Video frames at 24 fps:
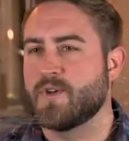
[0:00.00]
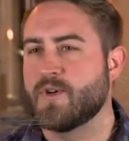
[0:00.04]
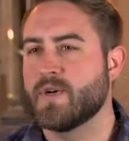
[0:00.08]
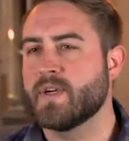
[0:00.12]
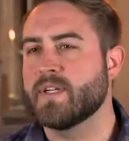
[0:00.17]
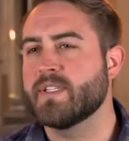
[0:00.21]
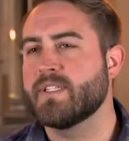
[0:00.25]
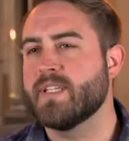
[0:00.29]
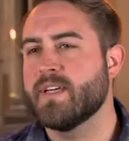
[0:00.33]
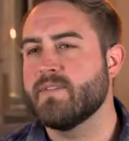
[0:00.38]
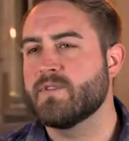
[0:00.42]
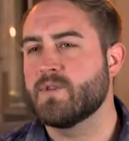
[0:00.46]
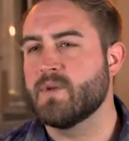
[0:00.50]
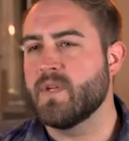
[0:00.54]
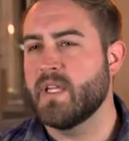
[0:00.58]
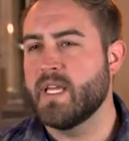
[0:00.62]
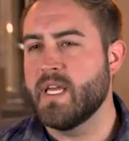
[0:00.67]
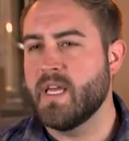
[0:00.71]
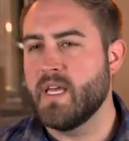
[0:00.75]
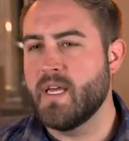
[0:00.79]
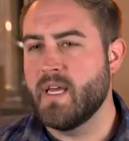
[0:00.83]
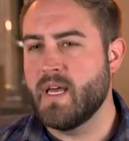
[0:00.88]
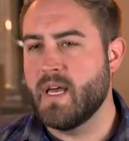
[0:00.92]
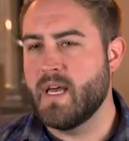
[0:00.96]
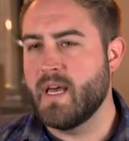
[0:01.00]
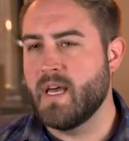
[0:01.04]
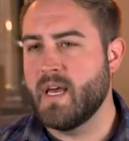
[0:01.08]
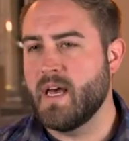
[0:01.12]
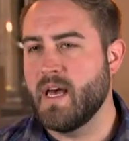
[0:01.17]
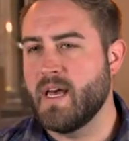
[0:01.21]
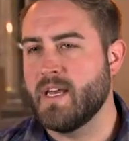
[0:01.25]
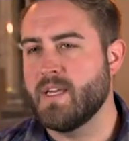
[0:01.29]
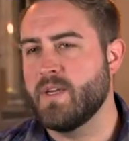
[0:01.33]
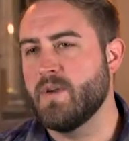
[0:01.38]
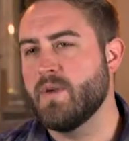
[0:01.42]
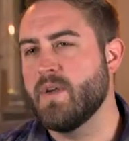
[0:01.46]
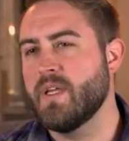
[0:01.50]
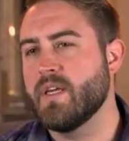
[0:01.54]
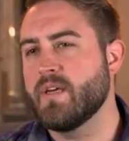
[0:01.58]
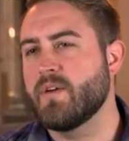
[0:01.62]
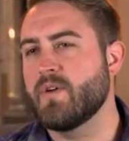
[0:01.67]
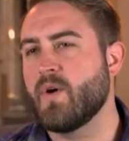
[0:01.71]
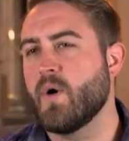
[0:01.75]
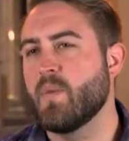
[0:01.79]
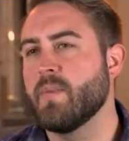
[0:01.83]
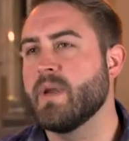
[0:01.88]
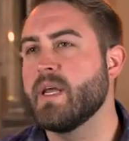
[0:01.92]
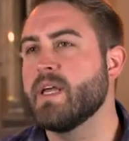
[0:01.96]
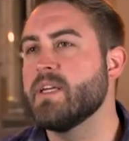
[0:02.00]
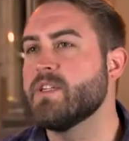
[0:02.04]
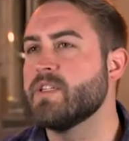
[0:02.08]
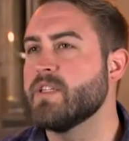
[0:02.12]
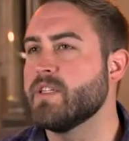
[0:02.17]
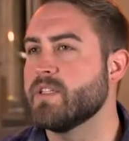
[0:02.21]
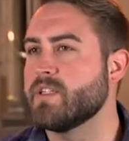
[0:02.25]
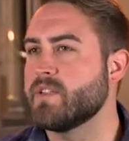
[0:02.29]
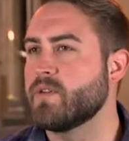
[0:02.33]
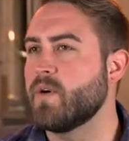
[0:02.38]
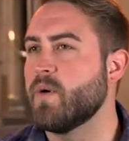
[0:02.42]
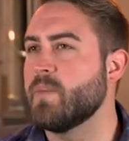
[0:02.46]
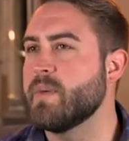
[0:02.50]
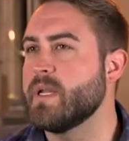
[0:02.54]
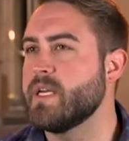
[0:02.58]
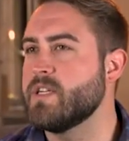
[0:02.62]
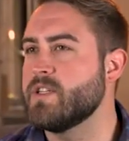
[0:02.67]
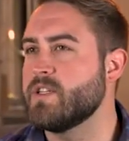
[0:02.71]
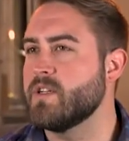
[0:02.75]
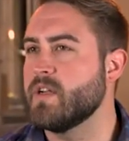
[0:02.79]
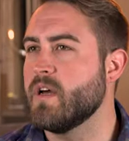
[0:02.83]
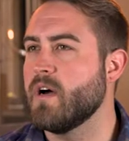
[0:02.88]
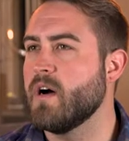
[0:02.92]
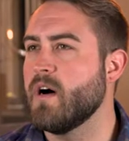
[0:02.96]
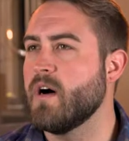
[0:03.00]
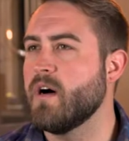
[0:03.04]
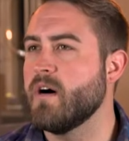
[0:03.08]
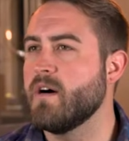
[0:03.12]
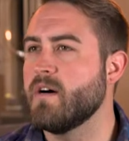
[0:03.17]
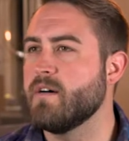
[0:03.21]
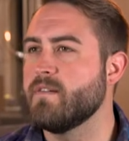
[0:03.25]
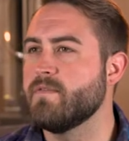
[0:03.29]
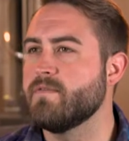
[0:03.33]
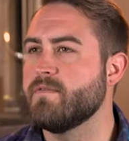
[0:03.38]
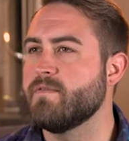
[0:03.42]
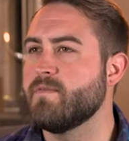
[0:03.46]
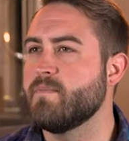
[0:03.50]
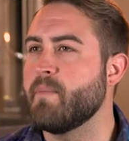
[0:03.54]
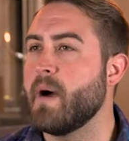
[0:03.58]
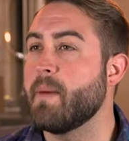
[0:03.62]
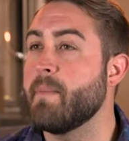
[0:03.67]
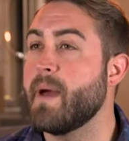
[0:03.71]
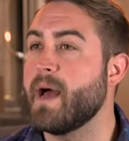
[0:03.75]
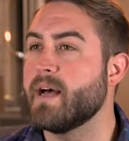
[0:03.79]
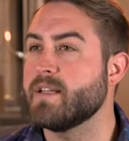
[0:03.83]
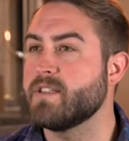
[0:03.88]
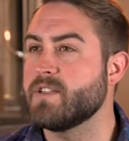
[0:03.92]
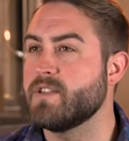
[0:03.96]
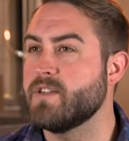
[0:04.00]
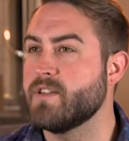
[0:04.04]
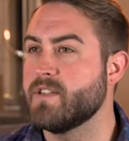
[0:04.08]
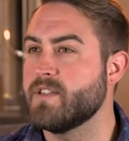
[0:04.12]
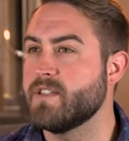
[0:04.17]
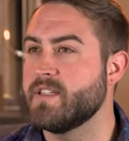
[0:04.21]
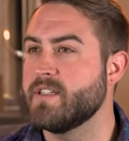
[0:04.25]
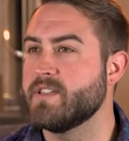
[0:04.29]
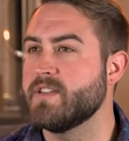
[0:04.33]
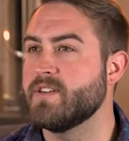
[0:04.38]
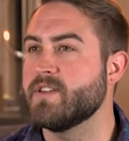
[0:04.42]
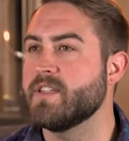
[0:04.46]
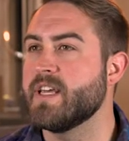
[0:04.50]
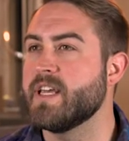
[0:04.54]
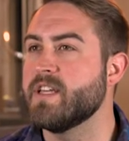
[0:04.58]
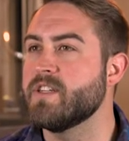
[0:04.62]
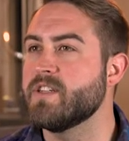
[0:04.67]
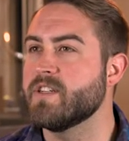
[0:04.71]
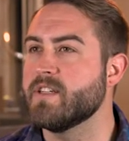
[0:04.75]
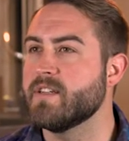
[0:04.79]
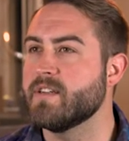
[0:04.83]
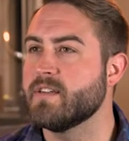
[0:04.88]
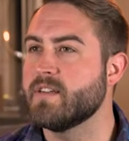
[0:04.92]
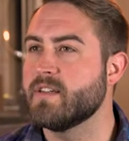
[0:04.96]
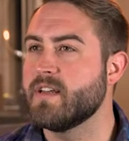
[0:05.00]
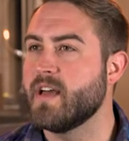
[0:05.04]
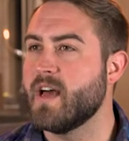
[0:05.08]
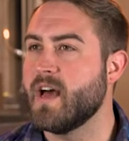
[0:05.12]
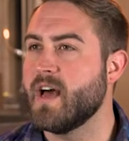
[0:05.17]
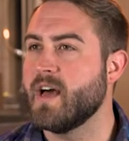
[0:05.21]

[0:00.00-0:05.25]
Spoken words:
Crooked Stave is really a unique culmination. It's a culmination of my master's dissertation.